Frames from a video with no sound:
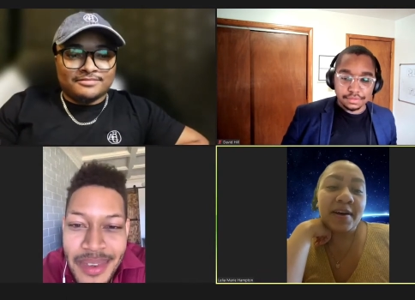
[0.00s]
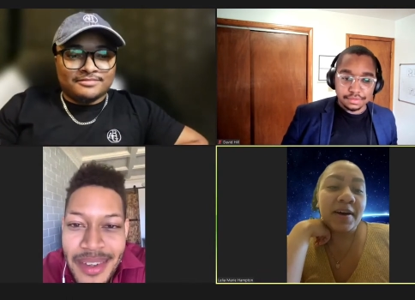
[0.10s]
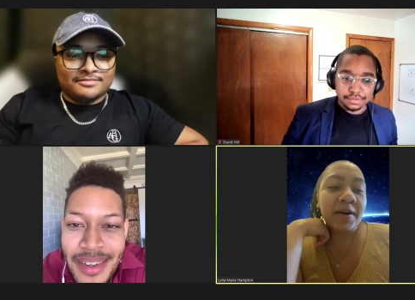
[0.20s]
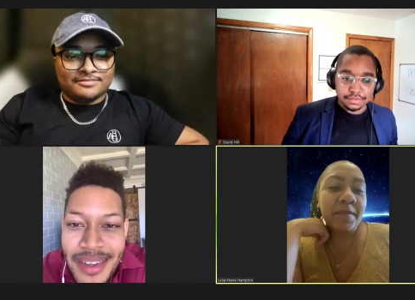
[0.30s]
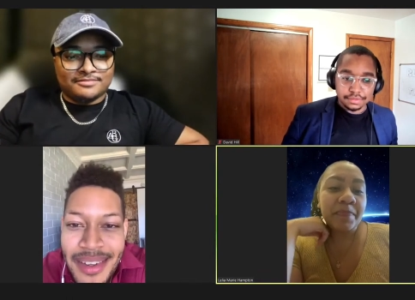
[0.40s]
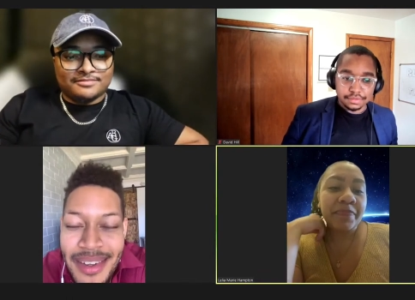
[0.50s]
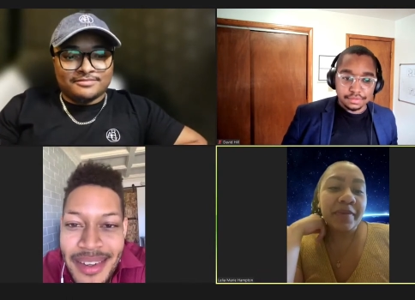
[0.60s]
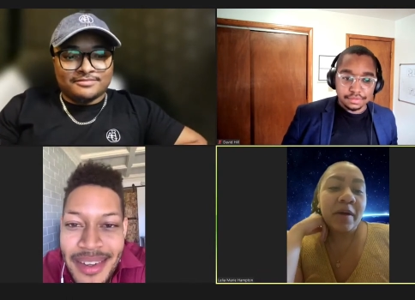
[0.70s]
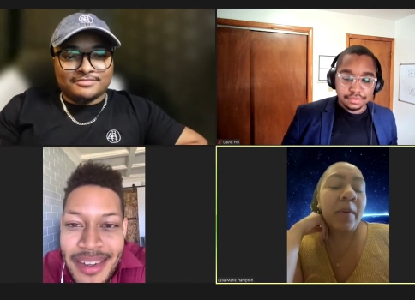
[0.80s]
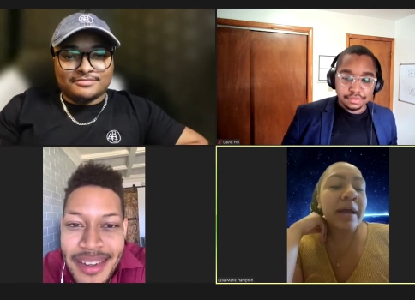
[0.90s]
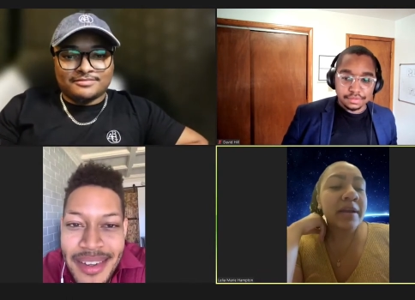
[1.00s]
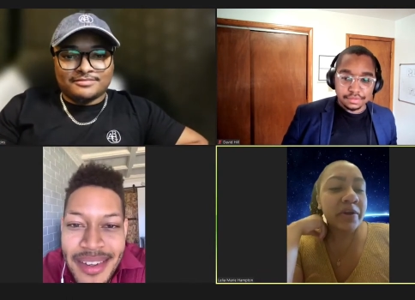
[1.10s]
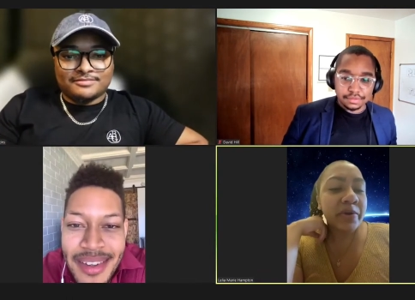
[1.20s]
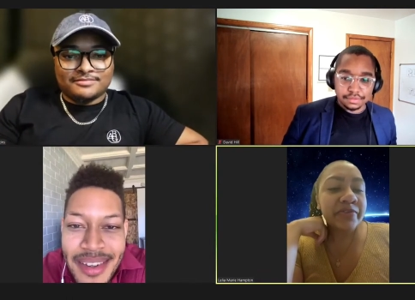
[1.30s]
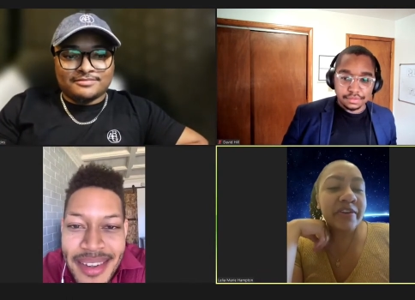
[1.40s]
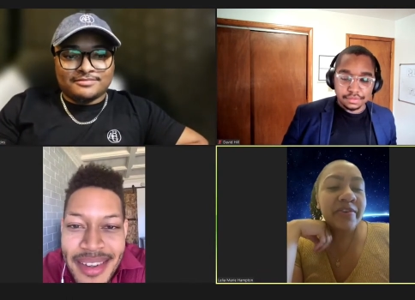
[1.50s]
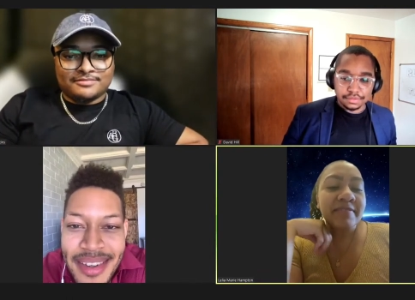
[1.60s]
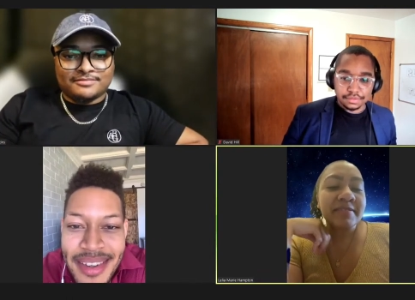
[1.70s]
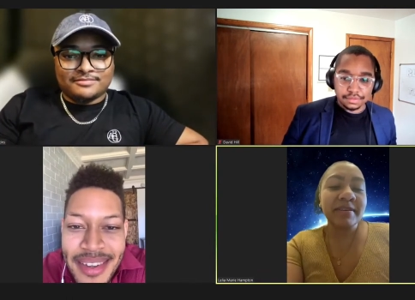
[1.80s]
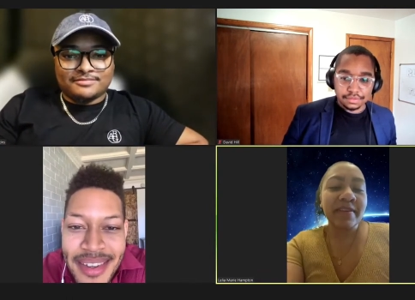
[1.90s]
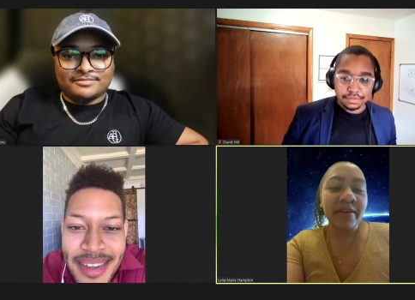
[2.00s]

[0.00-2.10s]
Speaker 1: um well, I know you said you have some stuff that you